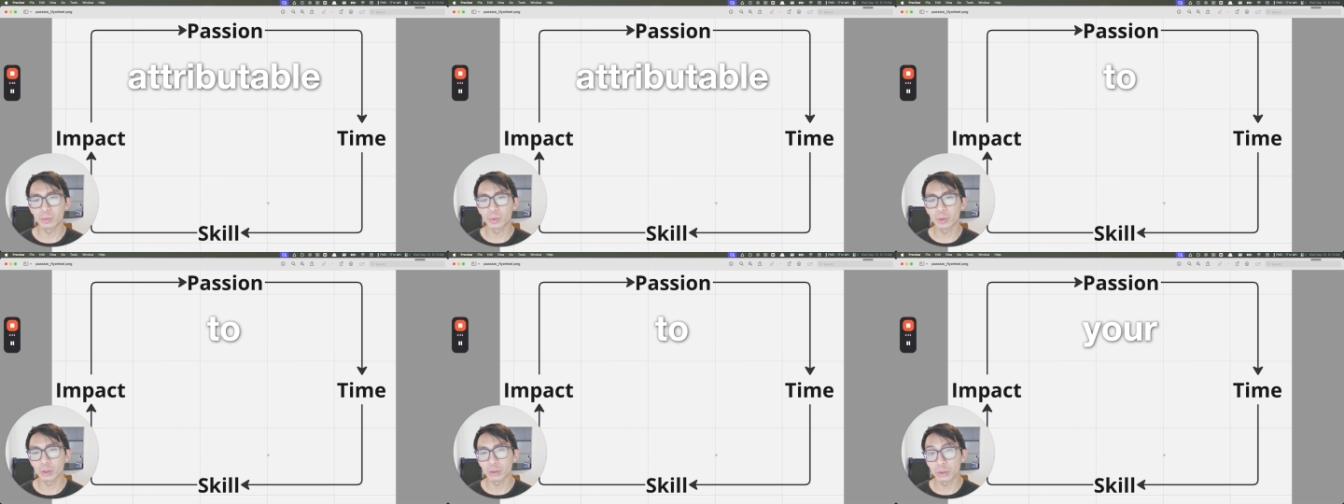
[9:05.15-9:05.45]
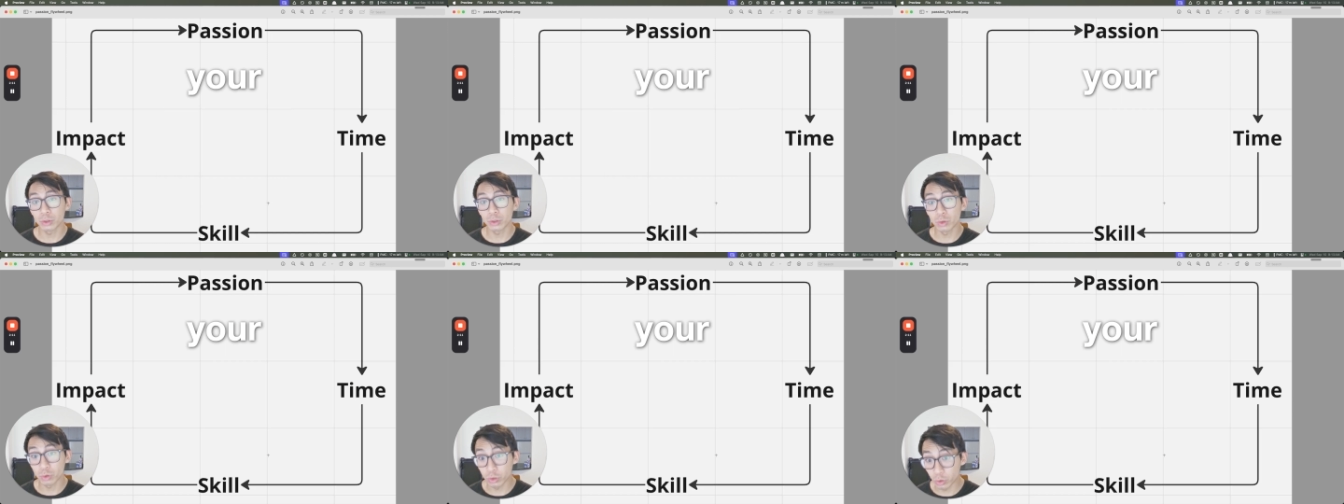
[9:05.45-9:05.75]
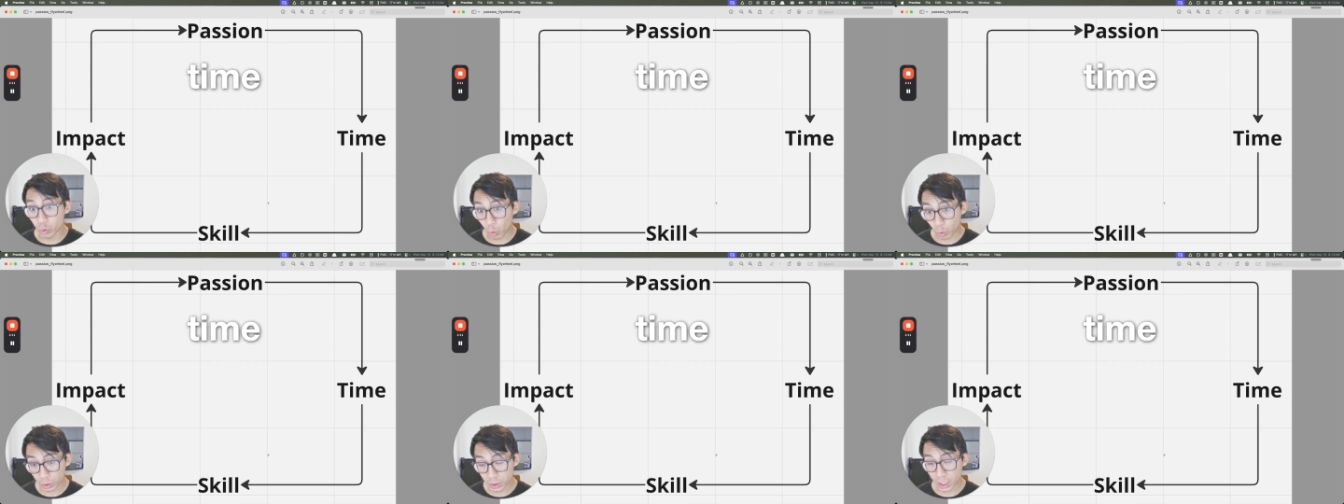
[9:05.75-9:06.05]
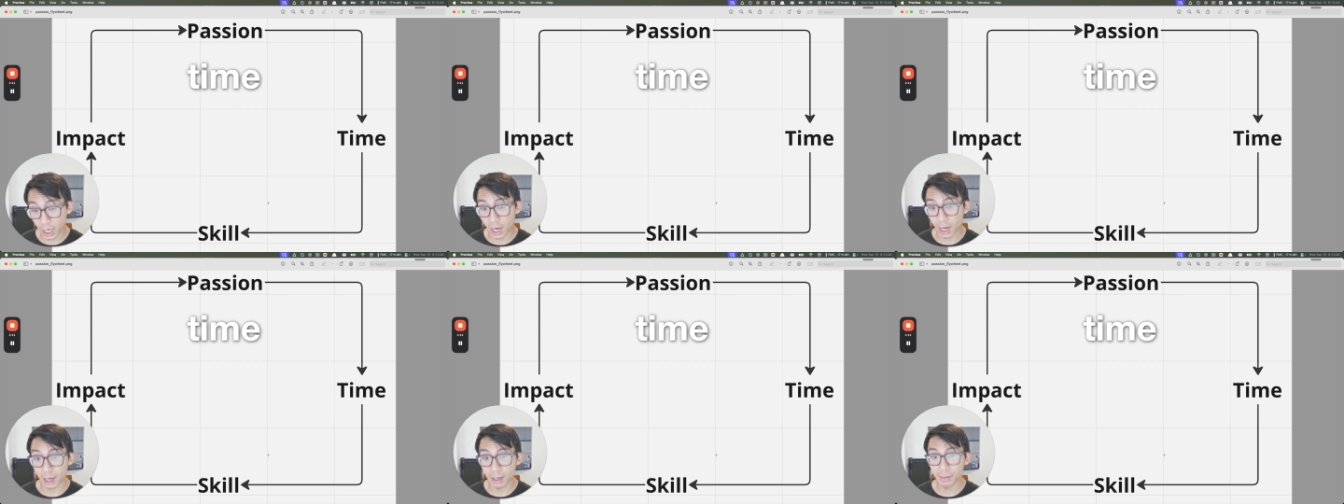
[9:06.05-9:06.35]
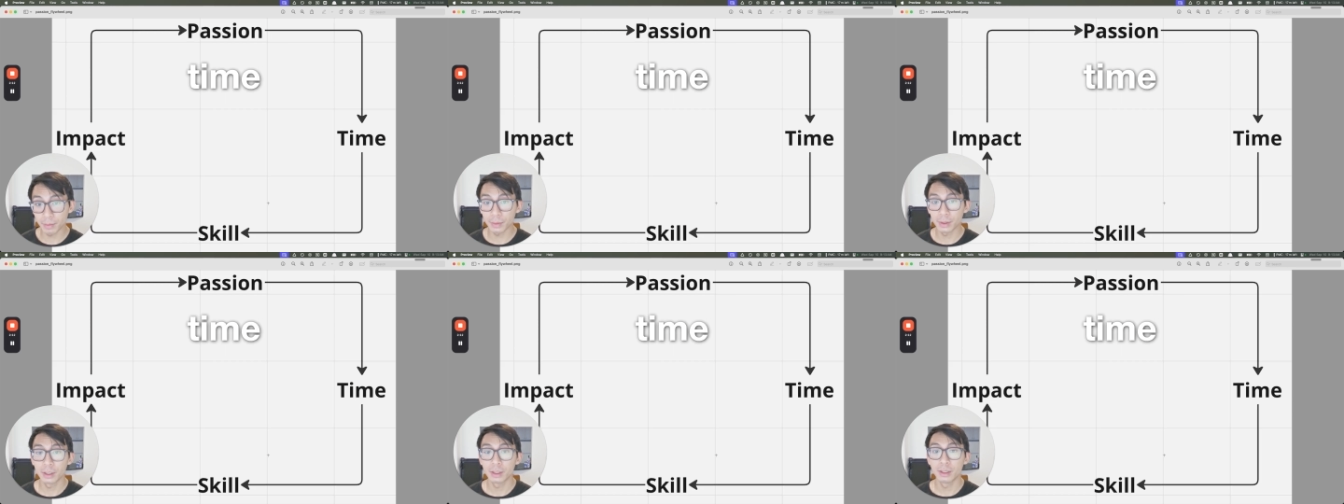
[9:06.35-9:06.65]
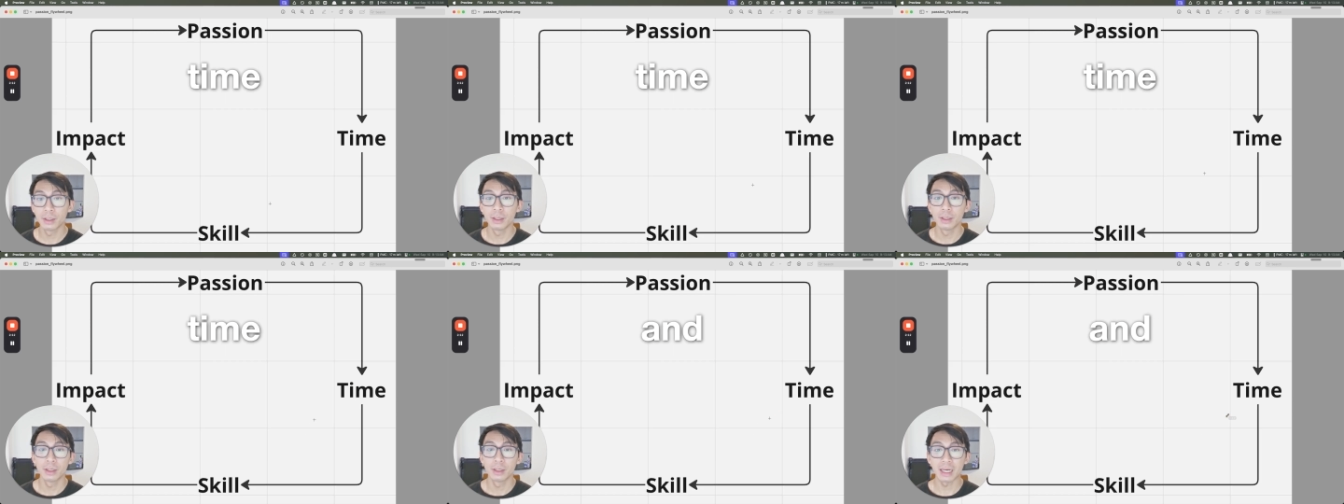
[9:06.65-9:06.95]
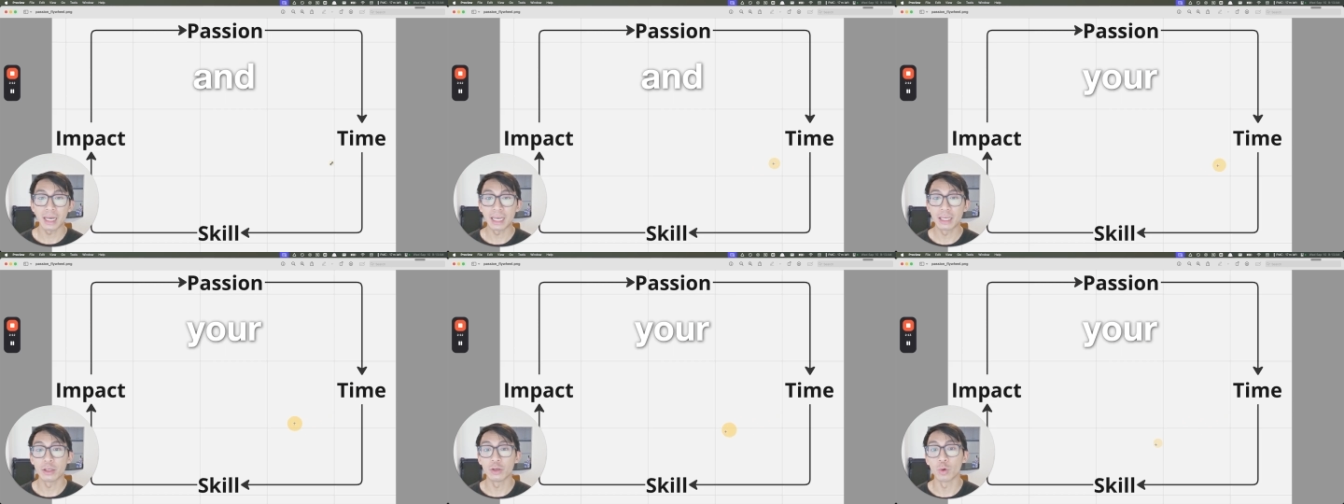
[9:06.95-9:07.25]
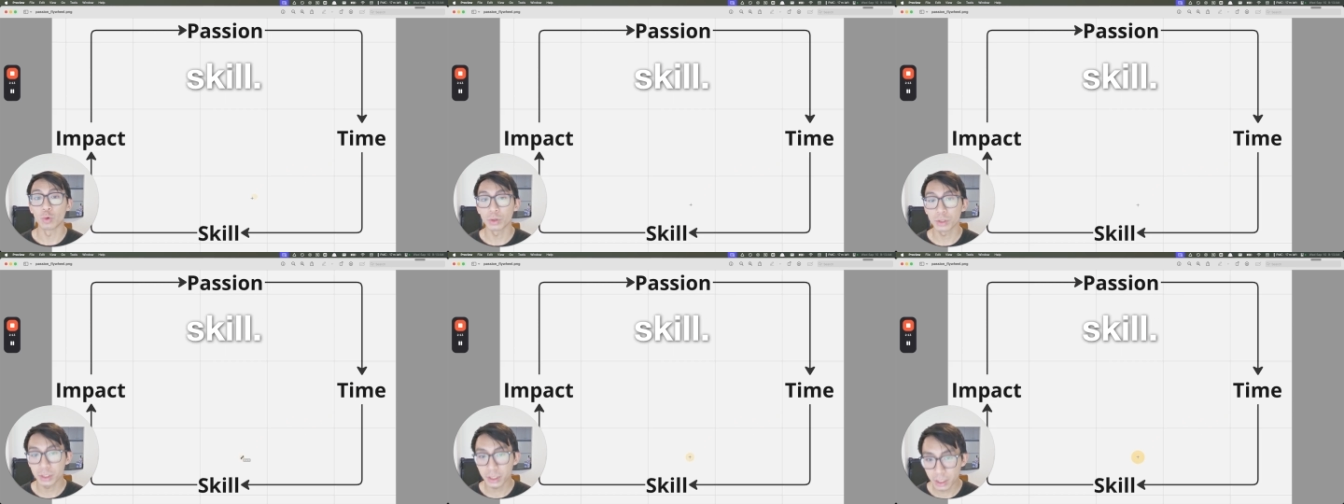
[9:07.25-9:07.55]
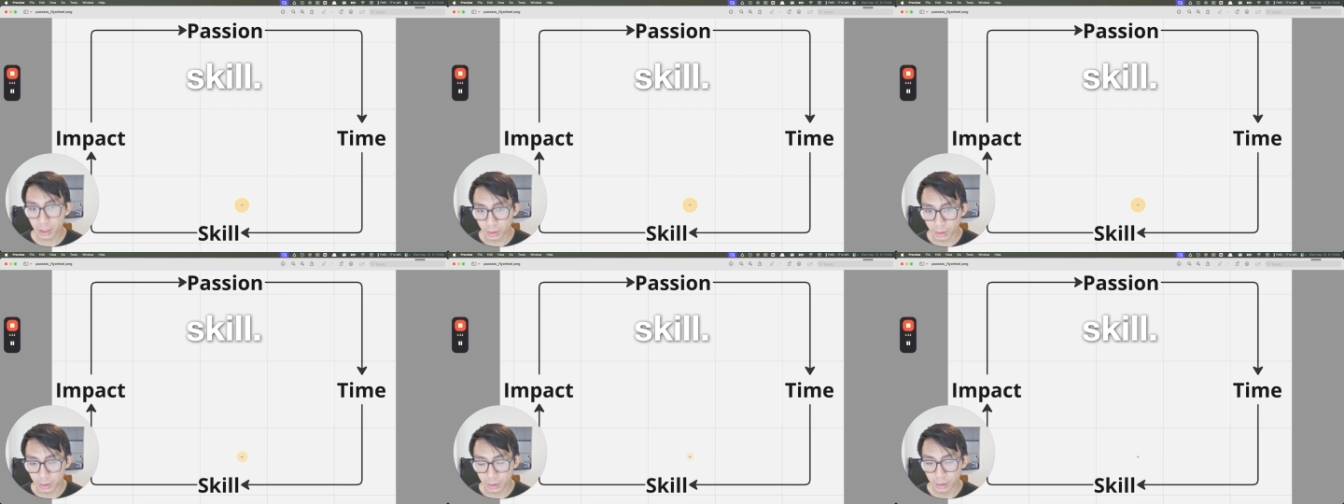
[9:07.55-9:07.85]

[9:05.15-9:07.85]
to your time and your skill.